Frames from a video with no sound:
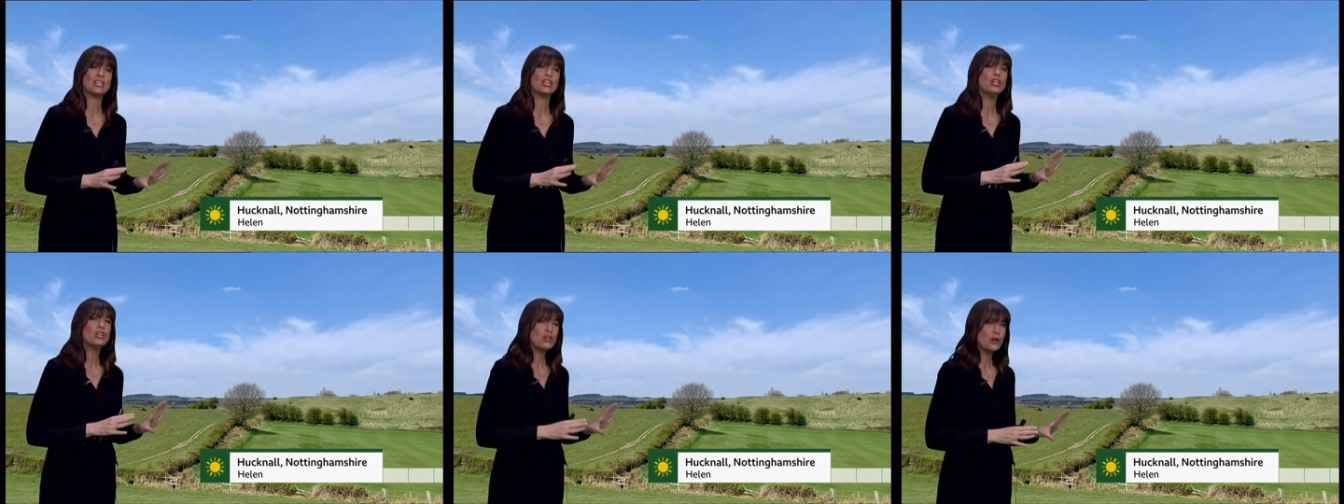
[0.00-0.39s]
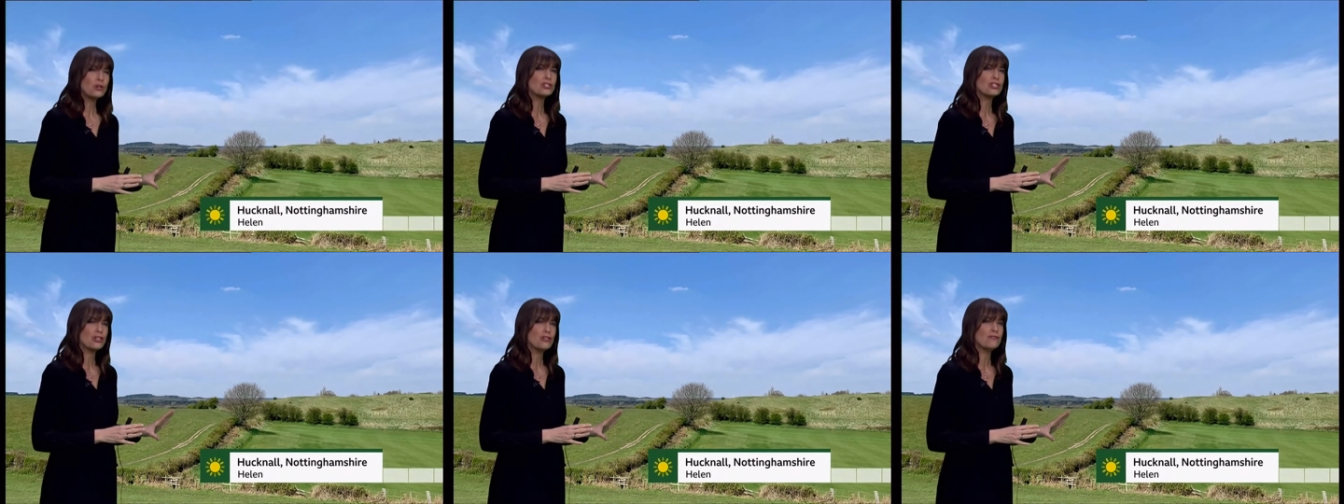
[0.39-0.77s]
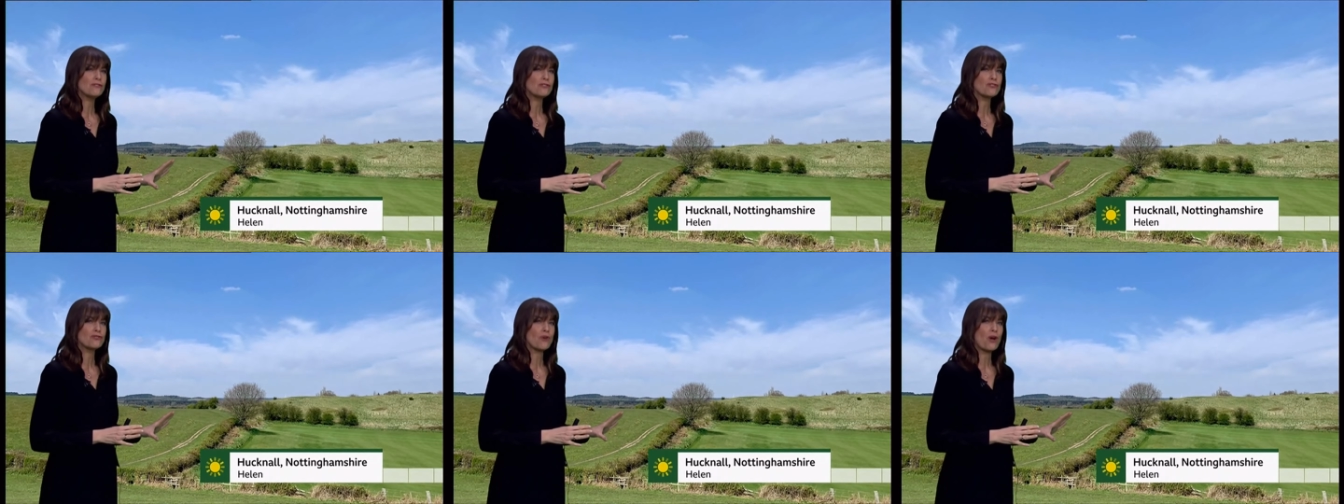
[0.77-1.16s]
A lot
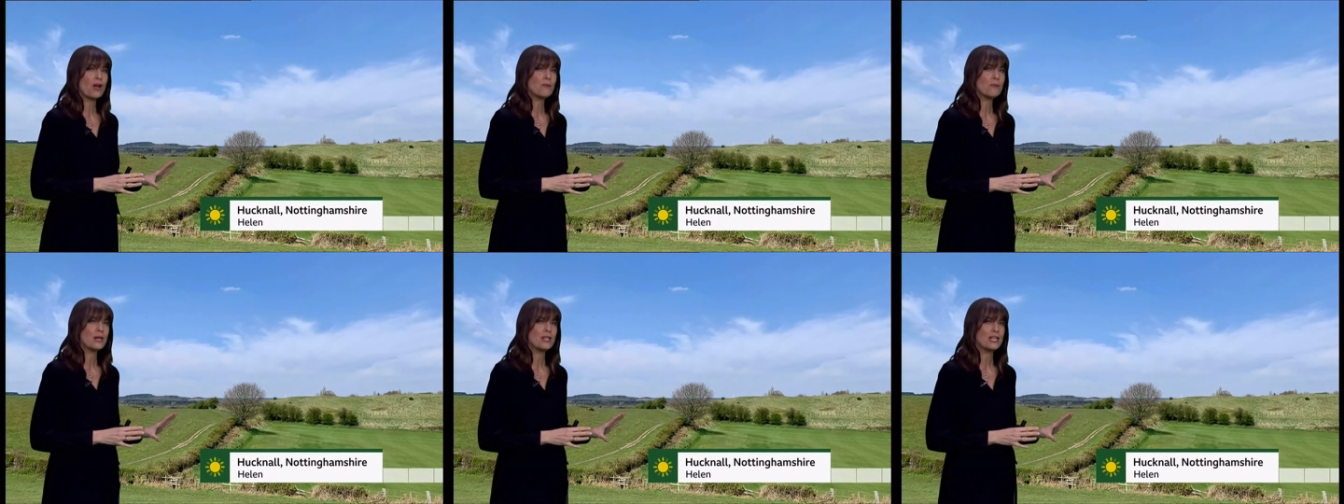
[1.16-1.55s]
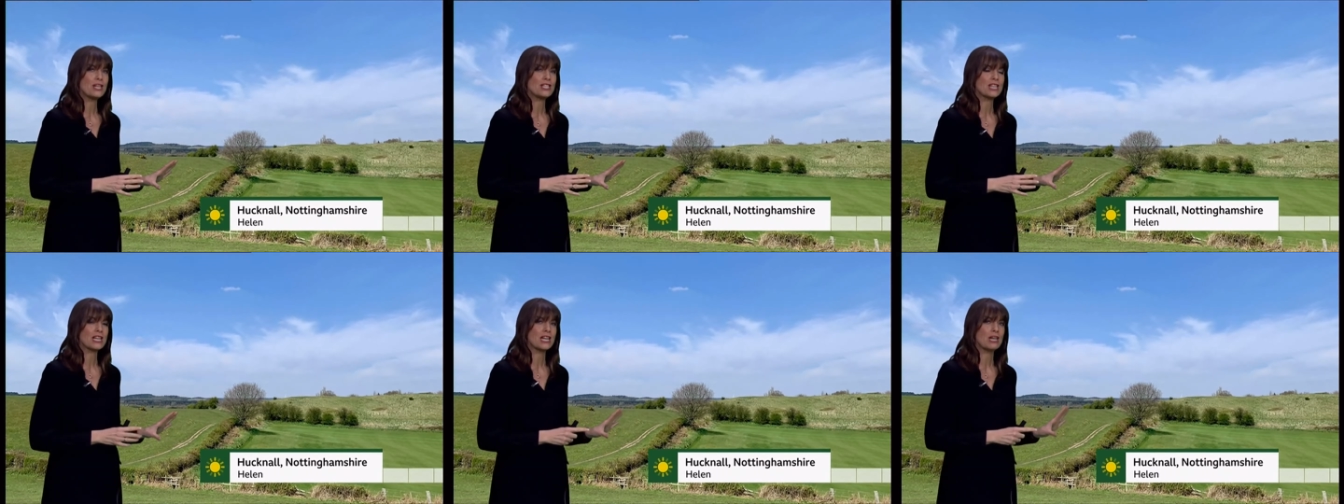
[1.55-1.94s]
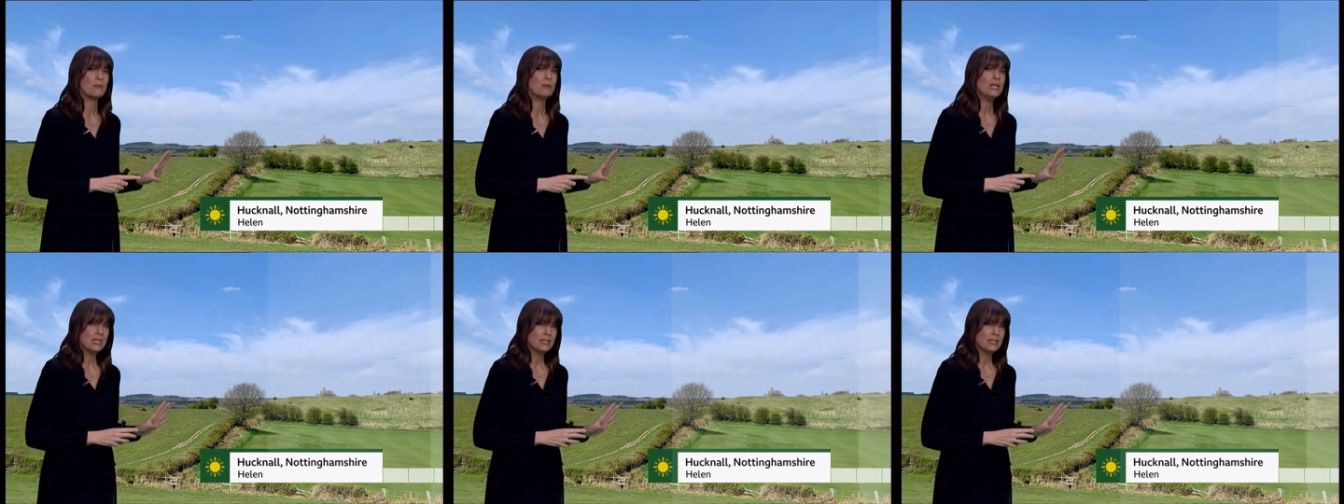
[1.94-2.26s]
of dry weather to come.